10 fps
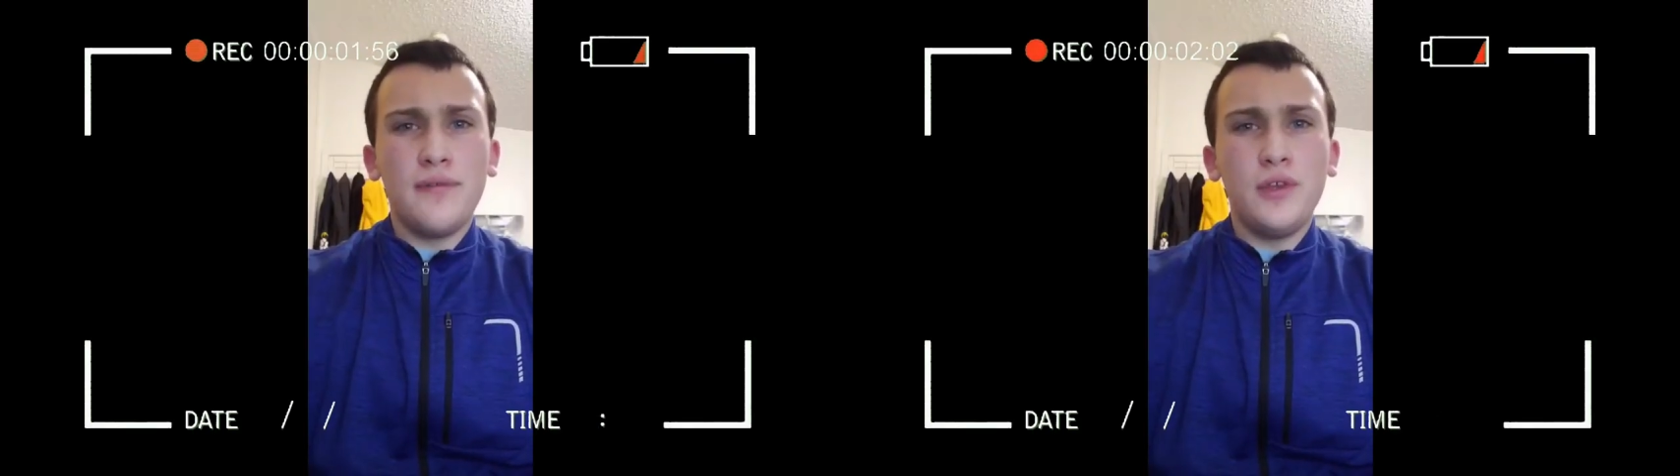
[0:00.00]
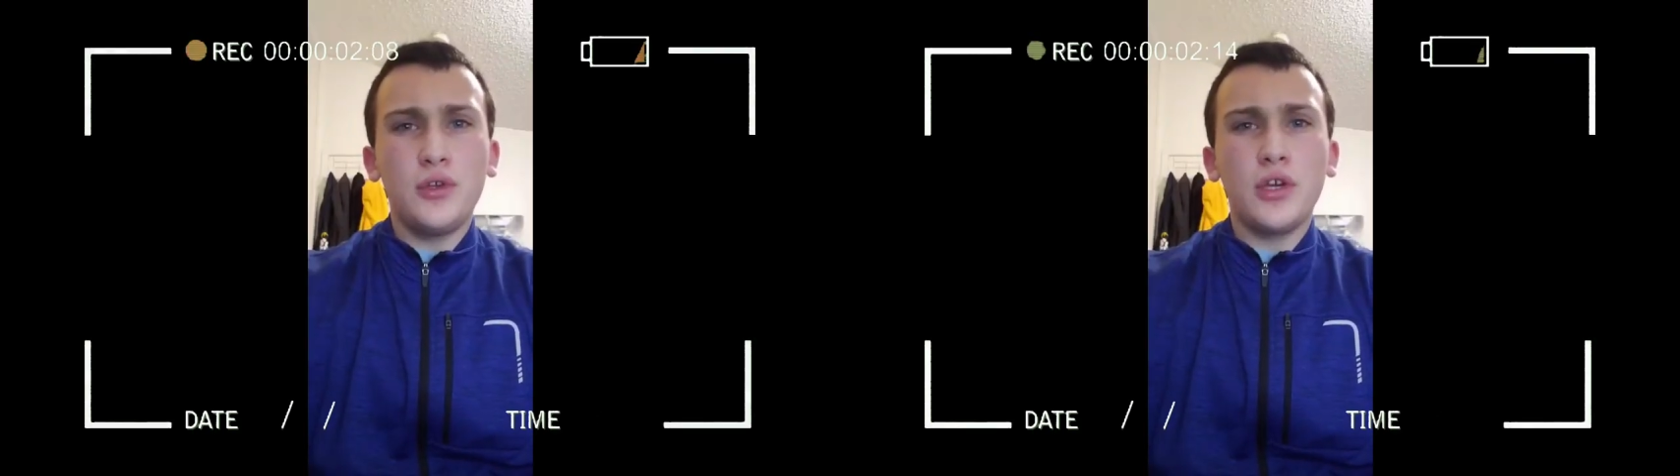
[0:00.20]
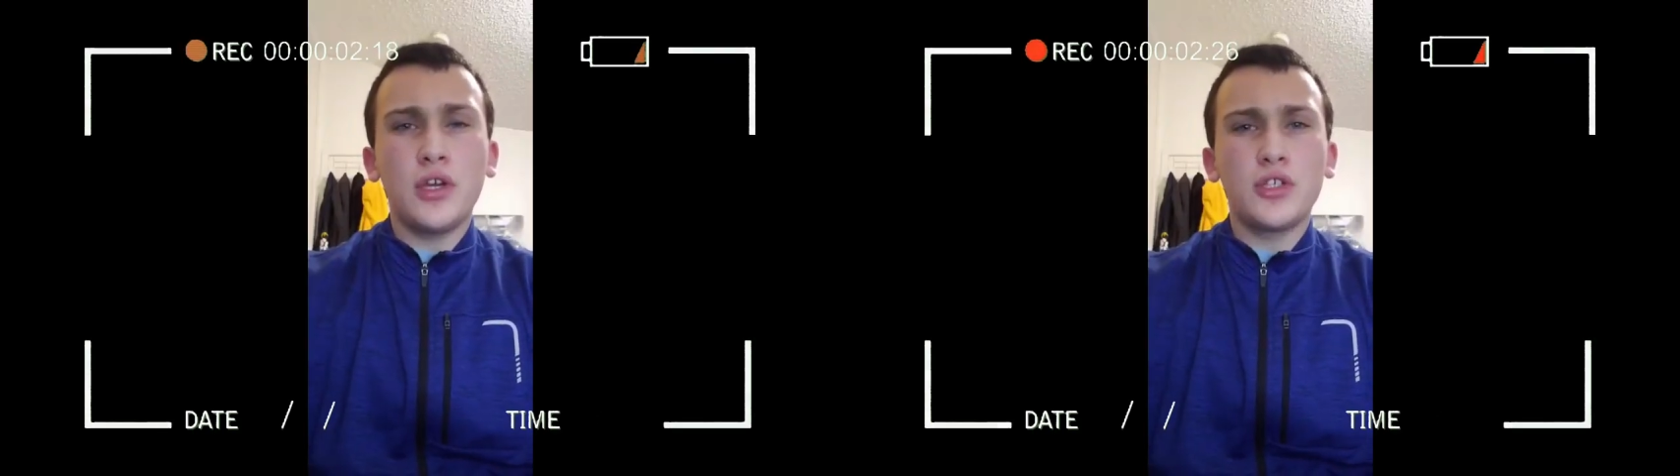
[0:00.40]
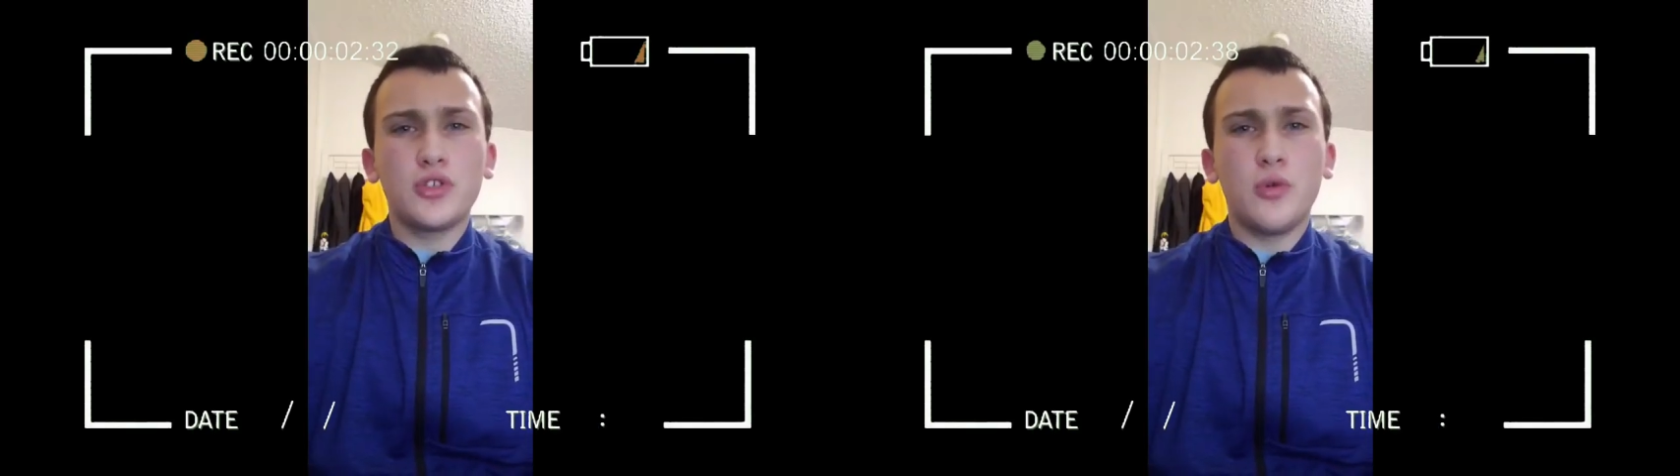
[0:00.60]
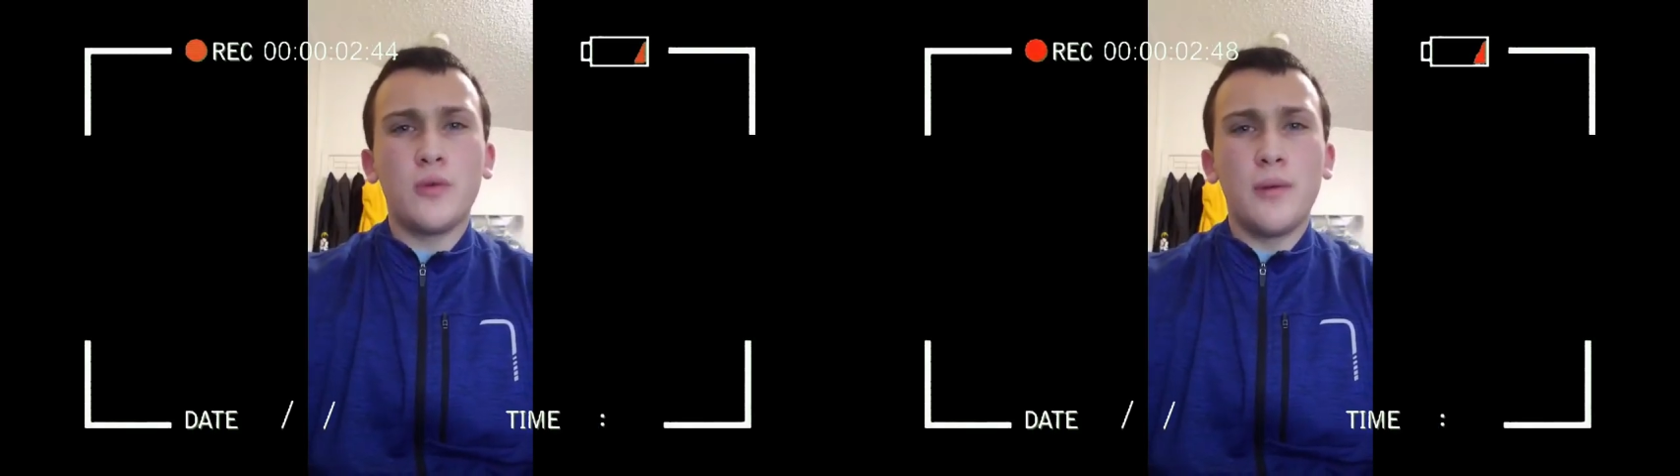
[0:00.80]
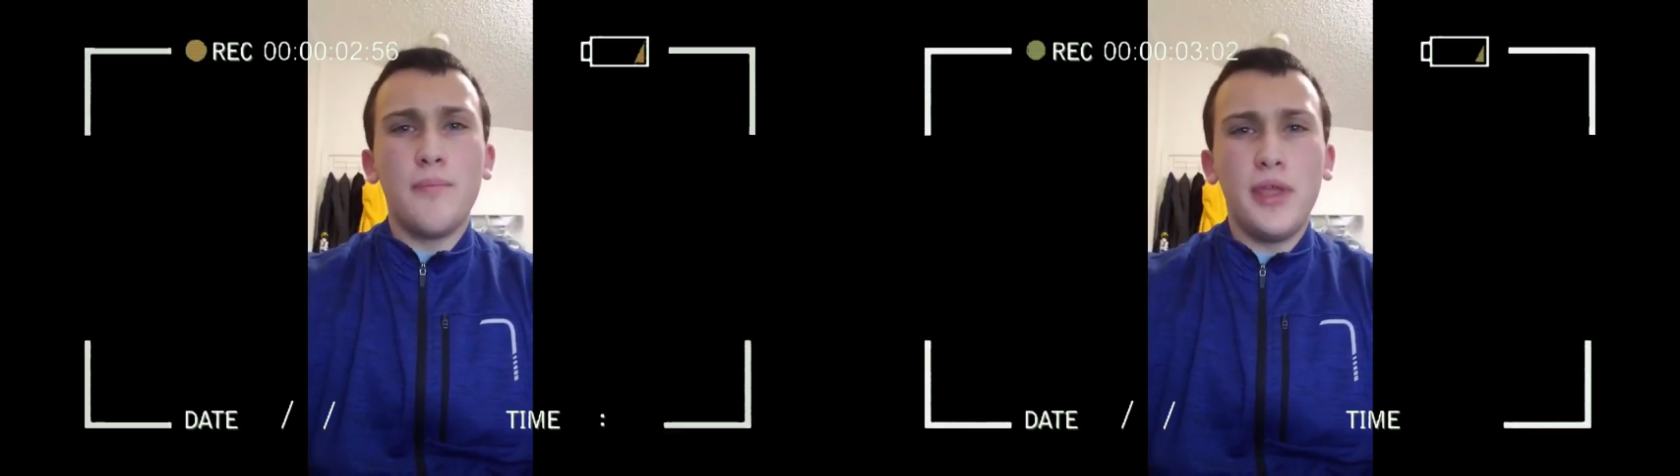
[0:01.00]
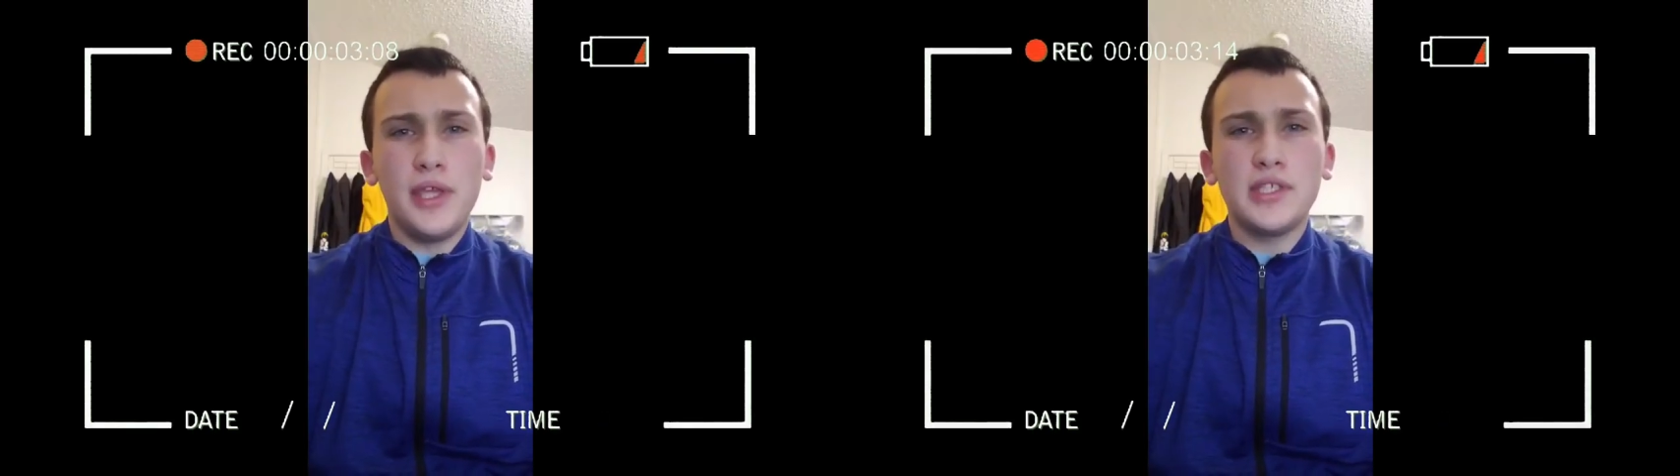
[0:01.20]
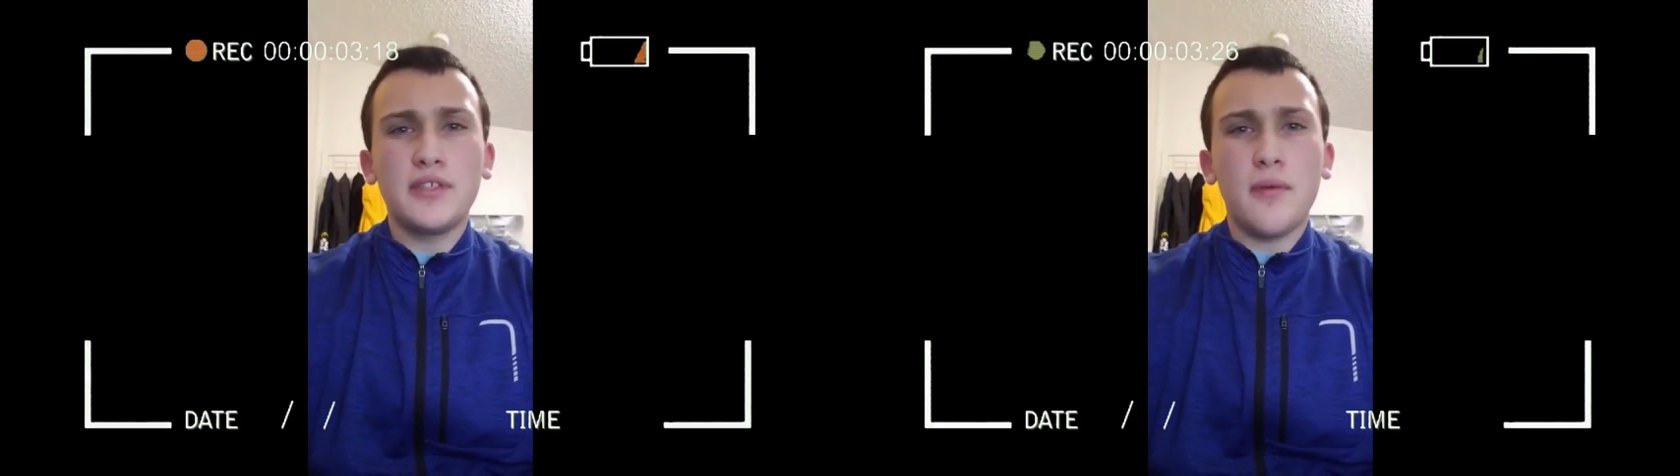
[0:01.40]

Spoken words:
if you could control what millions